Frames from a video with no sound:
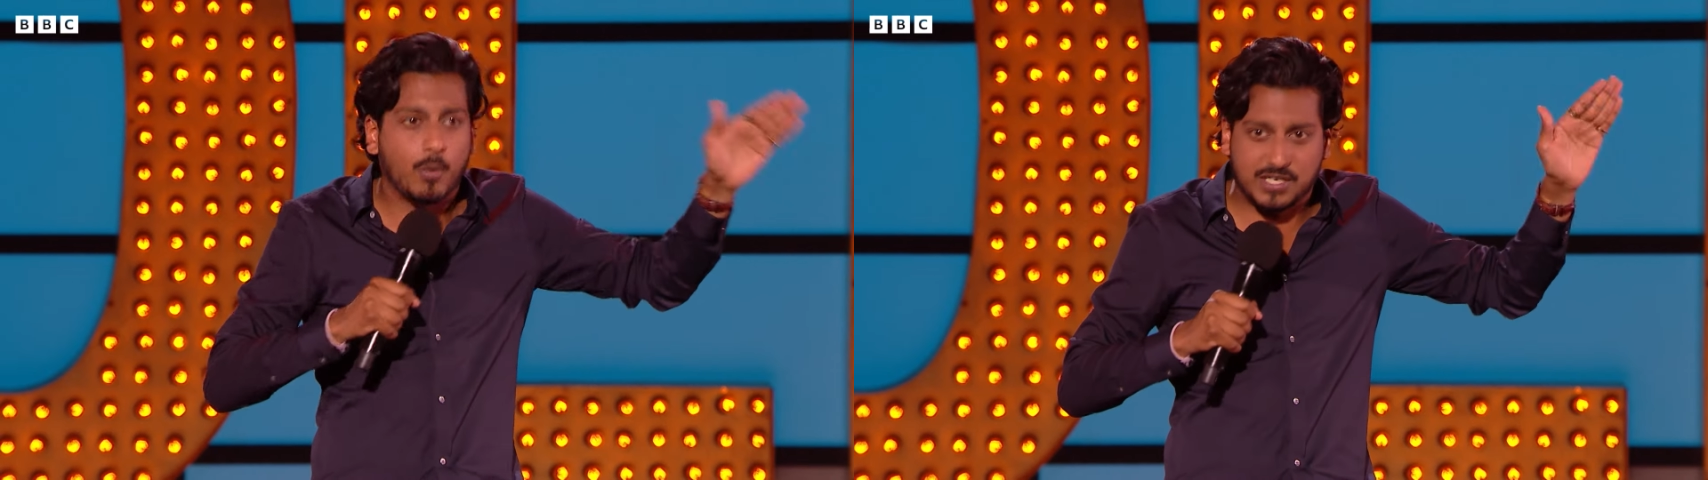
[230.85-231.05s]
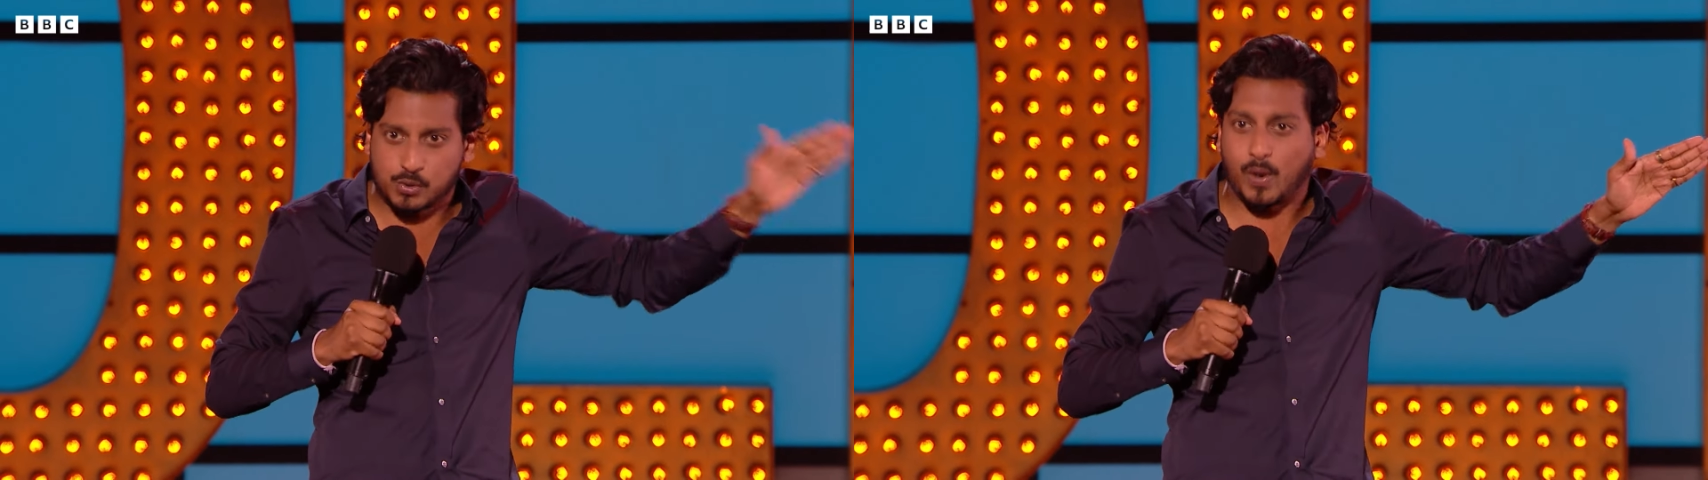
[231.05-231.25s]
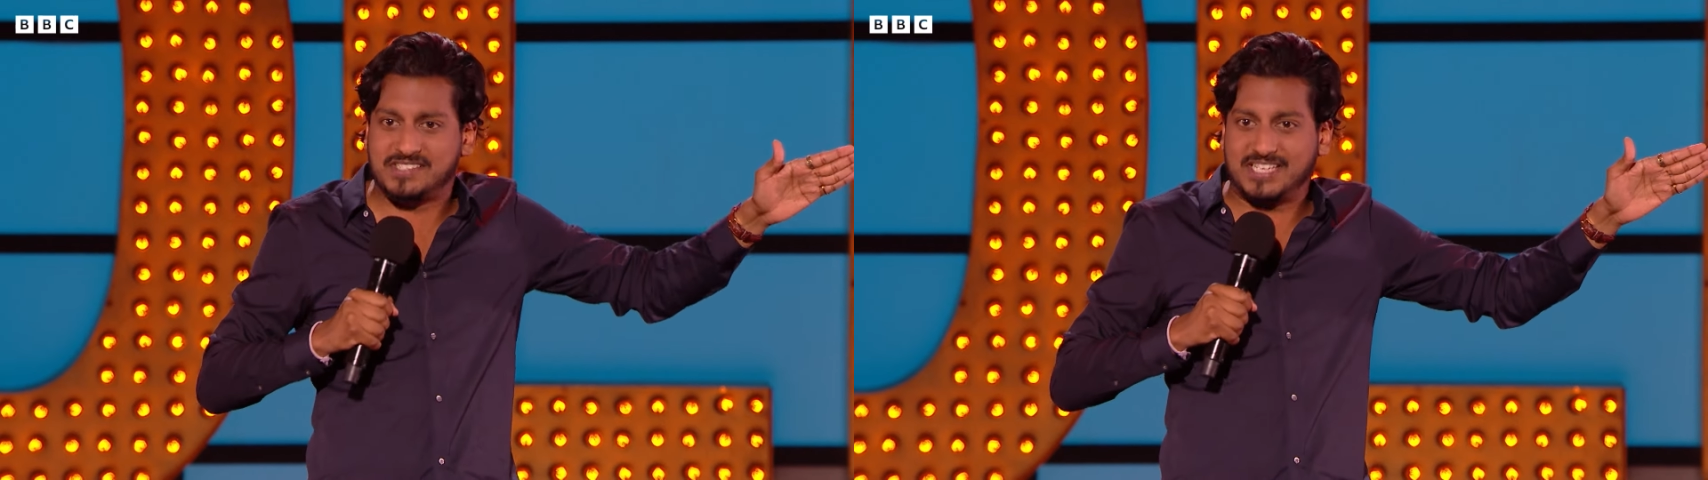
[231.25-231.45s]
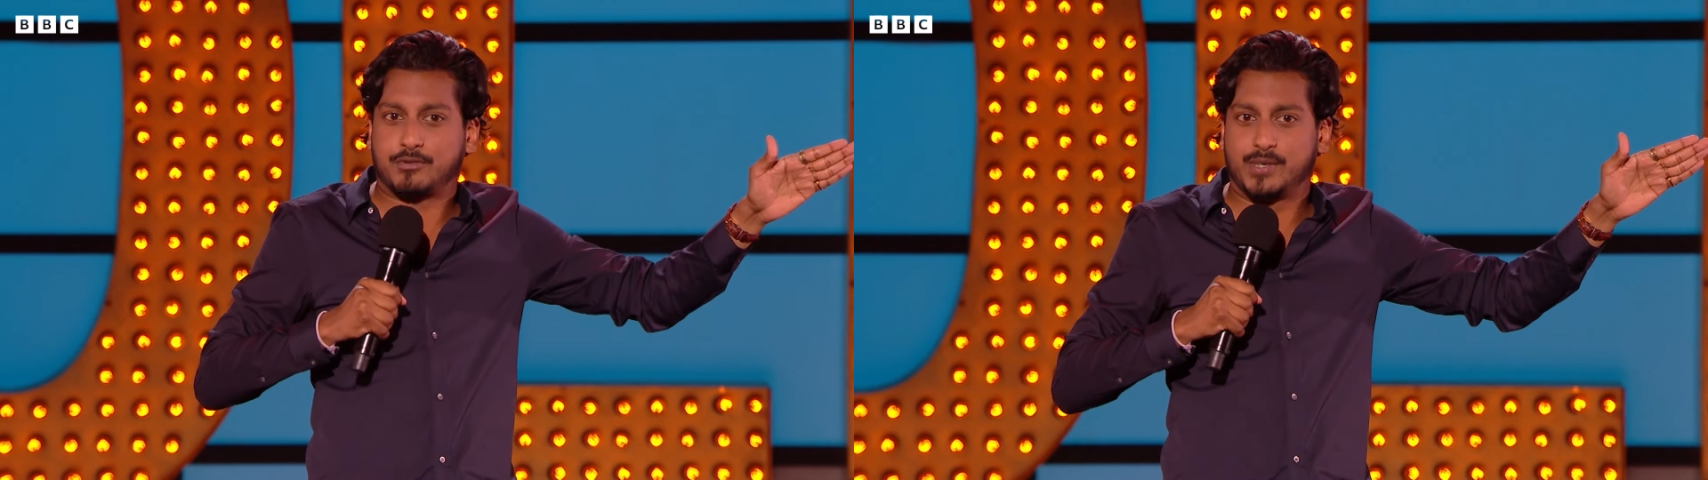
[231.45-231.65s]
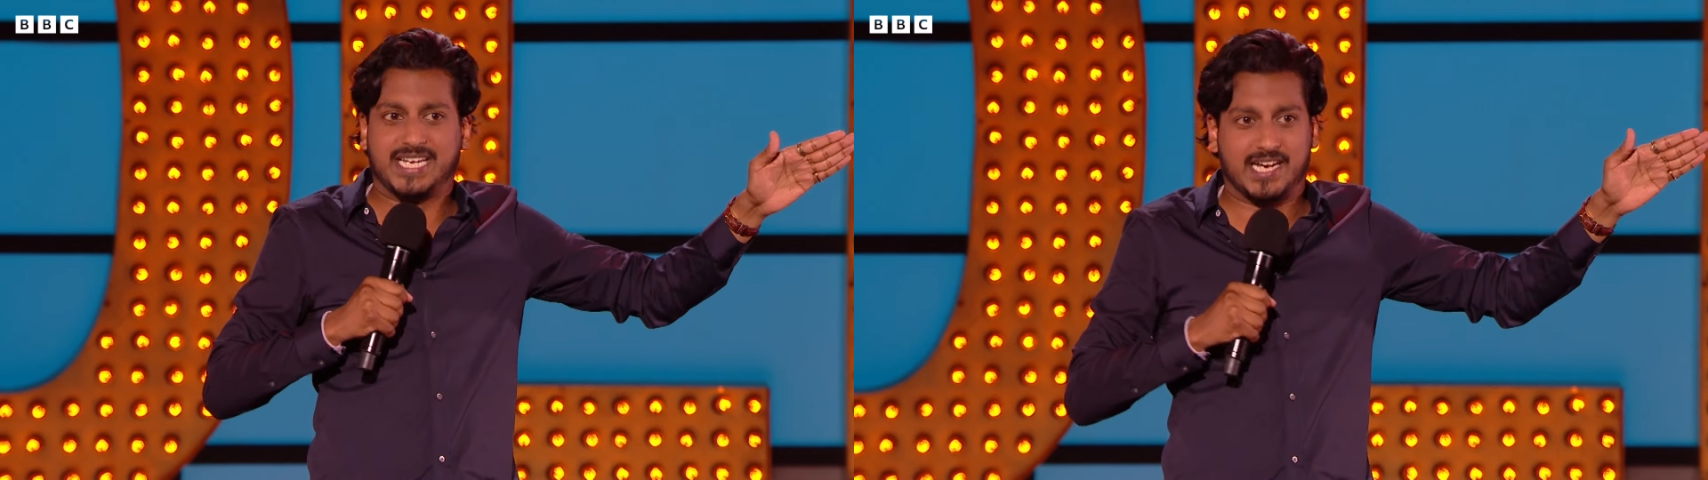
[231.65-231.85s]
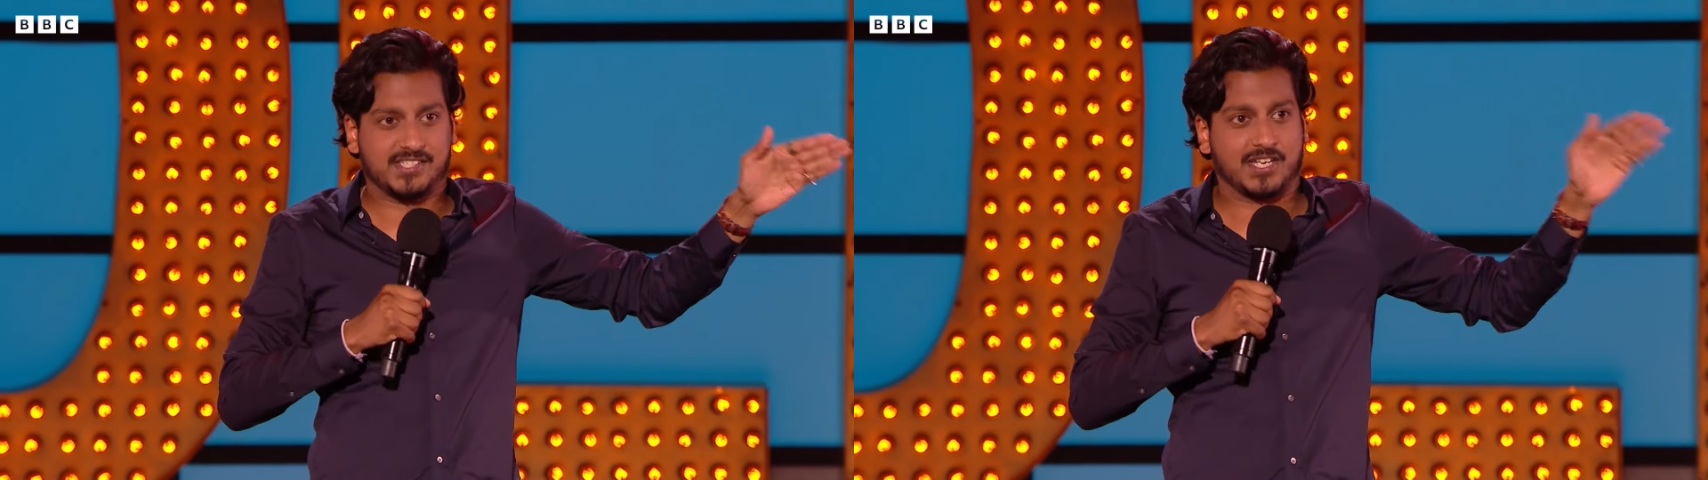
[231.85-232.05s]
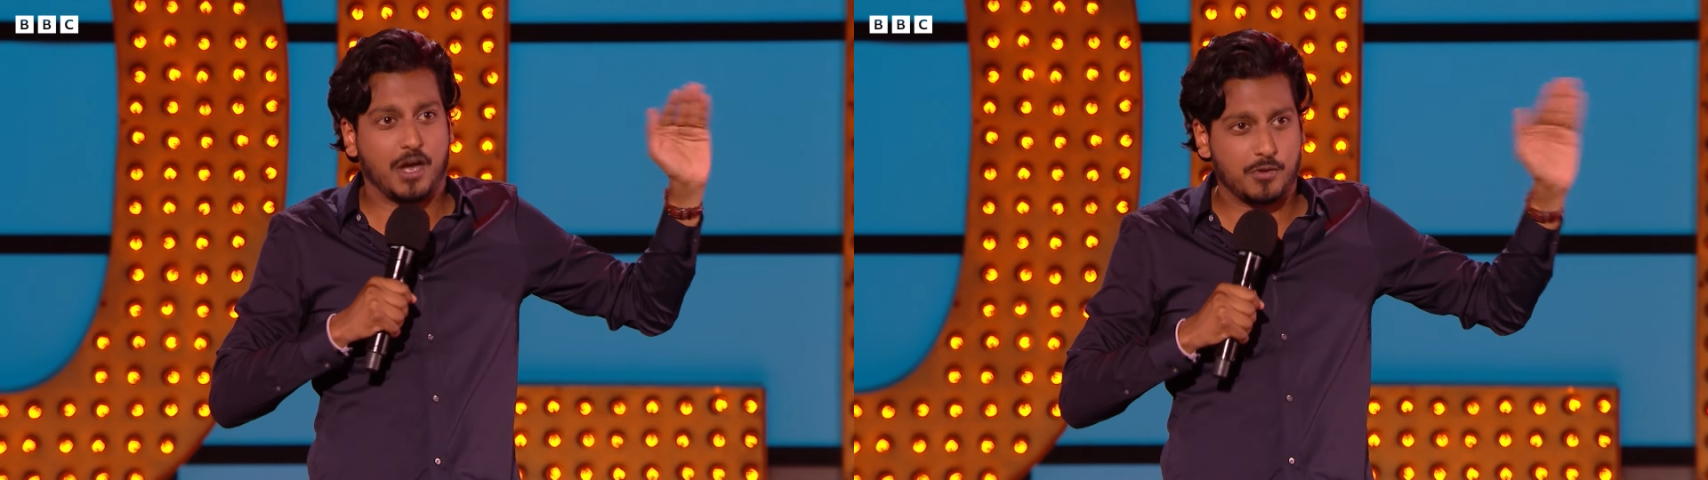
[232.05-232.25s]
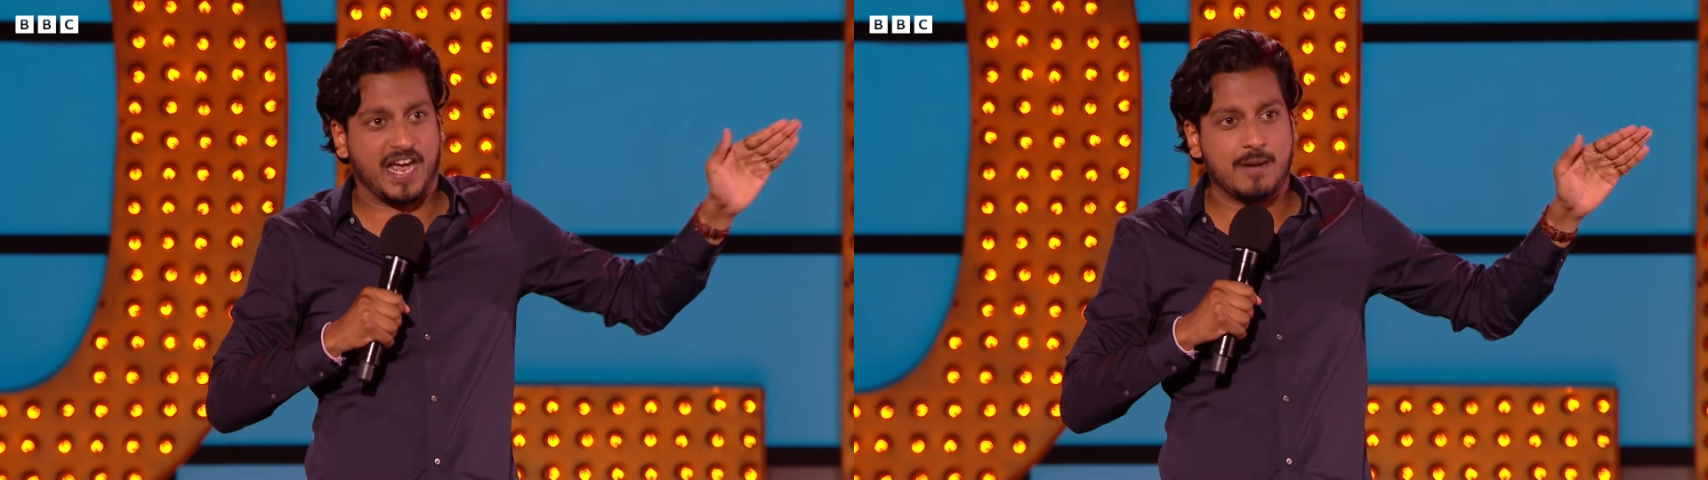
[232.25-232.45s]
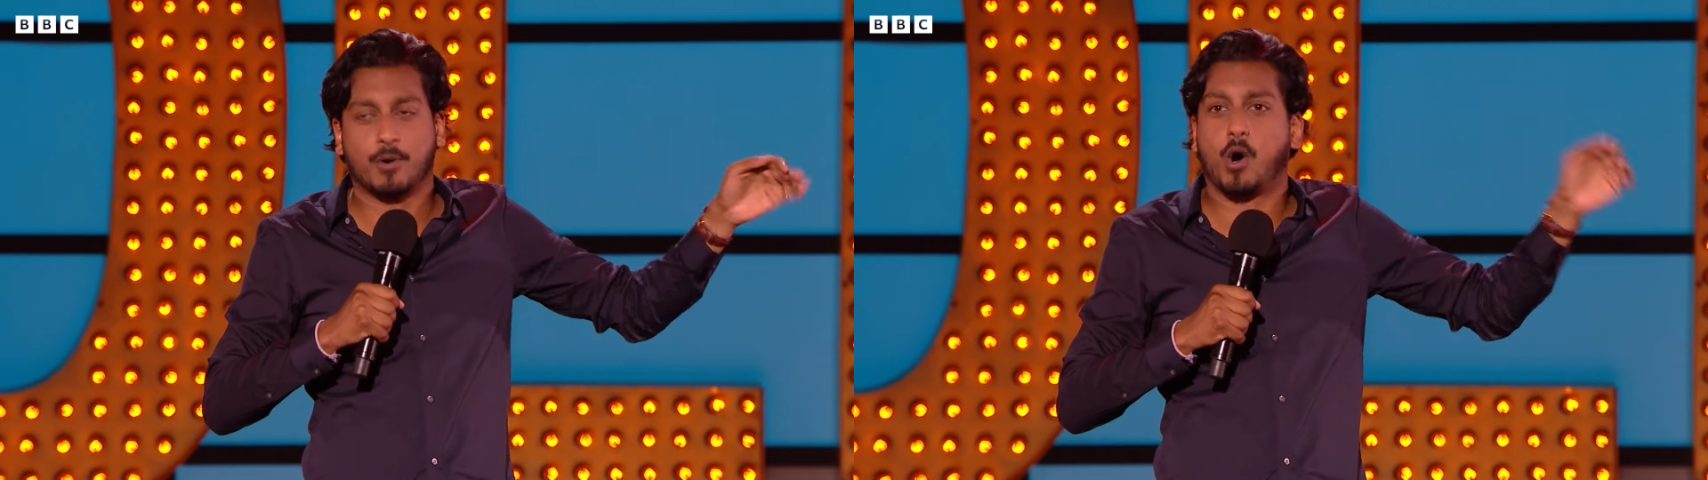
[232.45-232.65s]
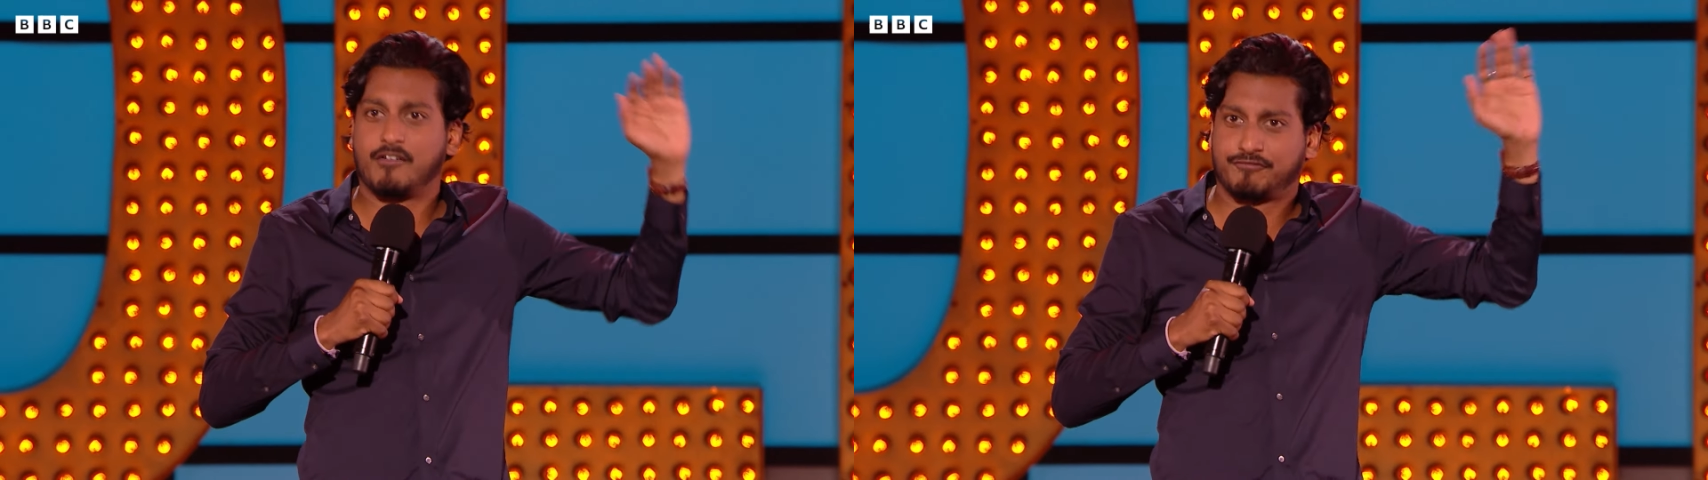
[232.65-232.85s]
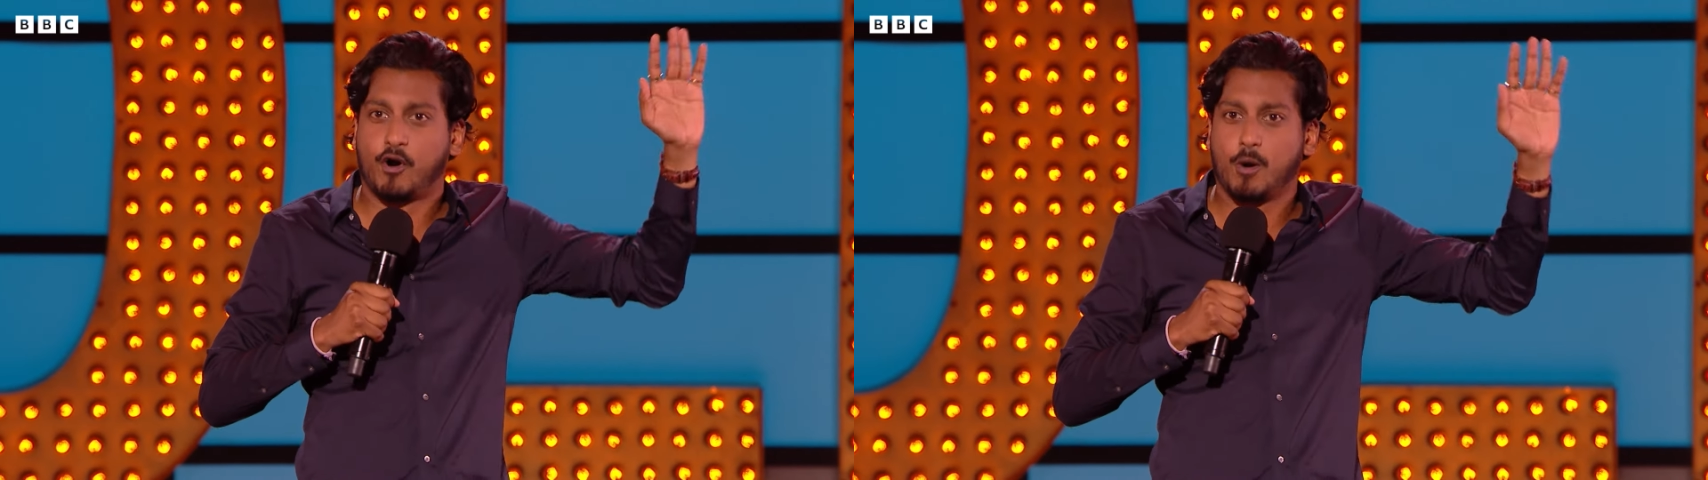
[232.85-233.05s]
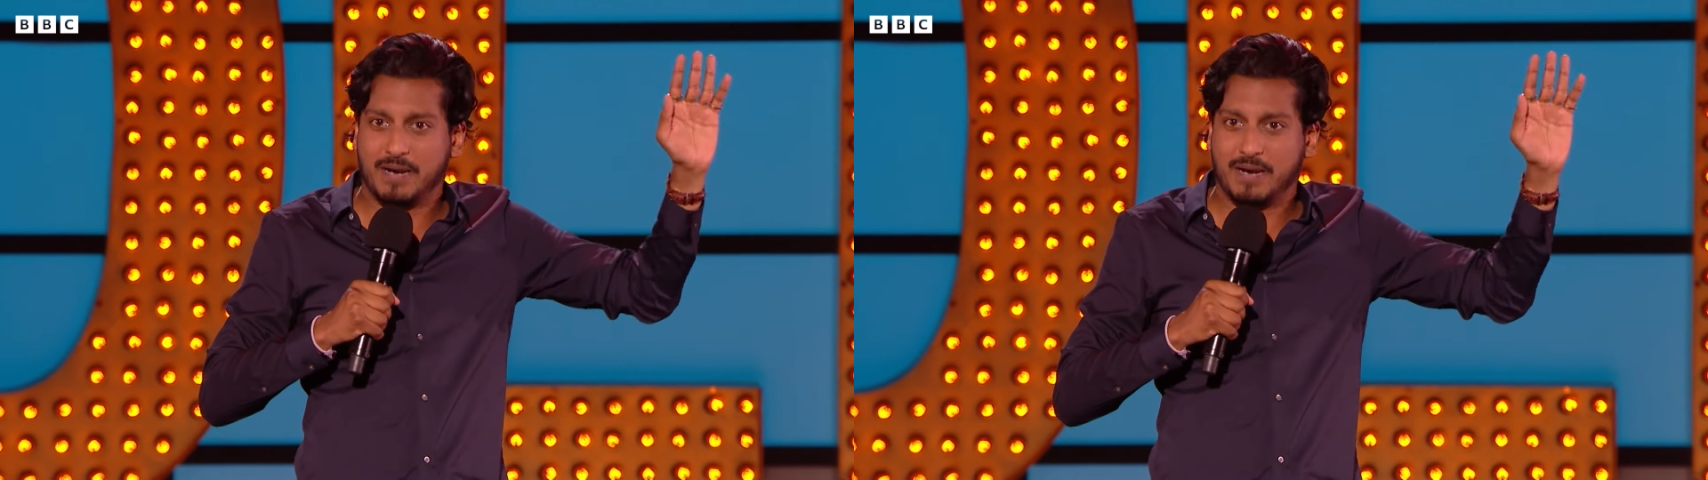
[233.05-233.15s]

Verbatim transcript: when 23 years ago they bought a four